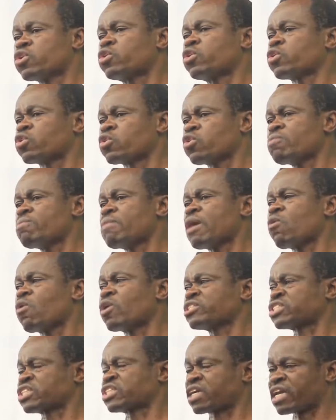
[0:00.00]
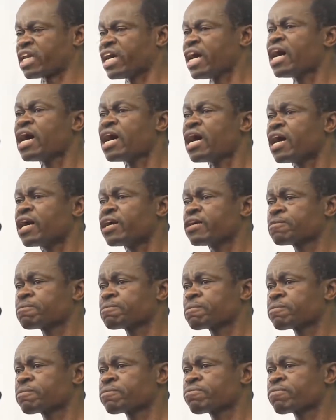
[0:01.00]
Nkrumah, was clear
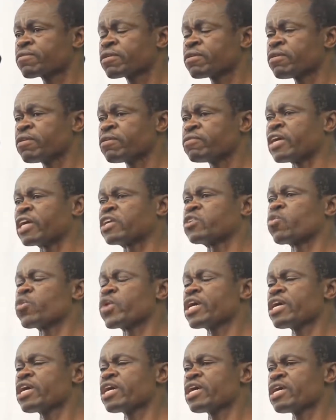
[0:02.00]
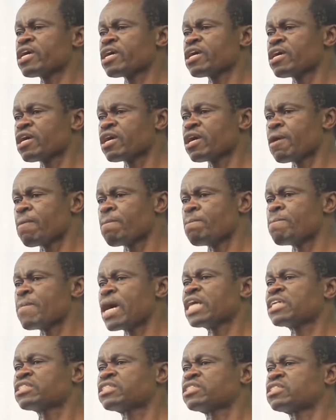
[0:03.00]
that we
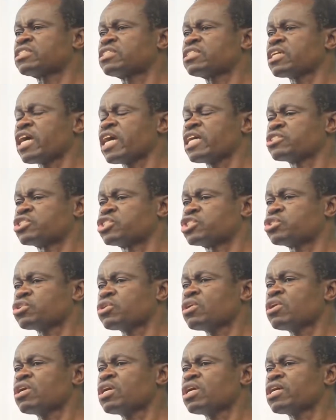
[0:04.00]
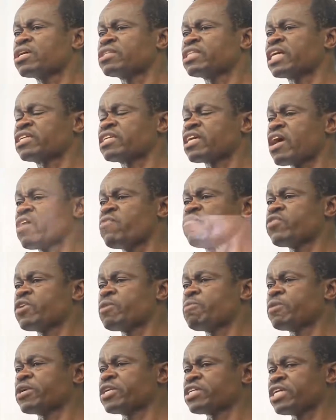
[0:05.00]
must ensure that
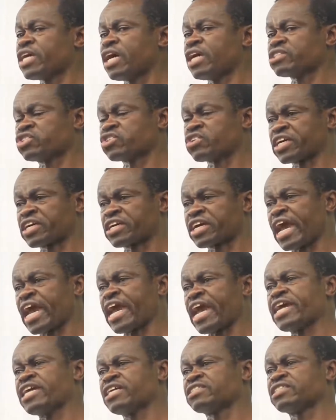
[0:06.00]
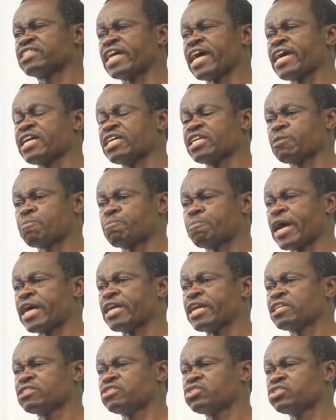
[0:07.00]
everybody else regains their
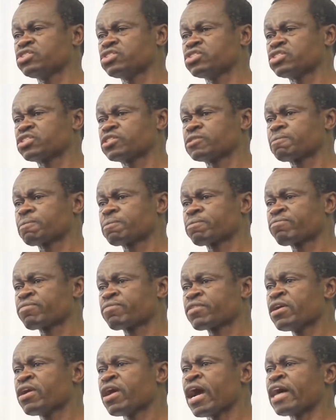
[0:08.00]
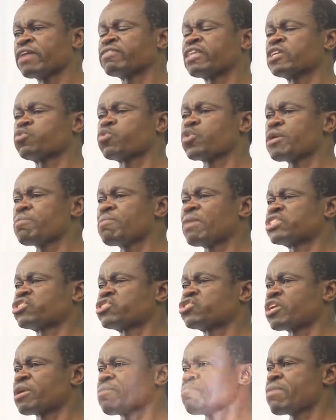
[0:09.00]
independence, and that we
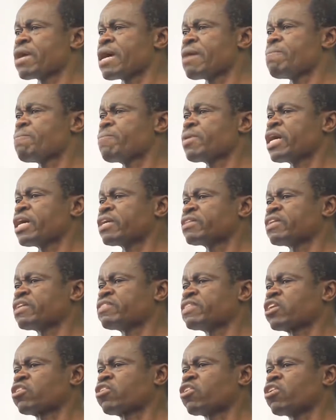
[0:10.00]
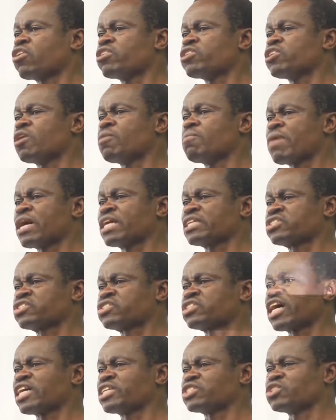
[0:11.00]
must remember that the colonial
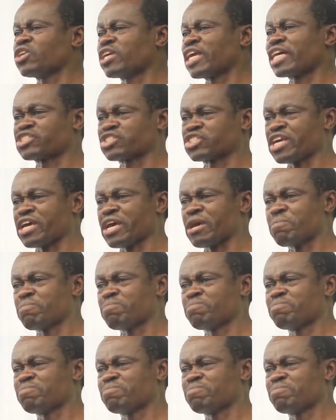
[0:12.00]
master is not asleep,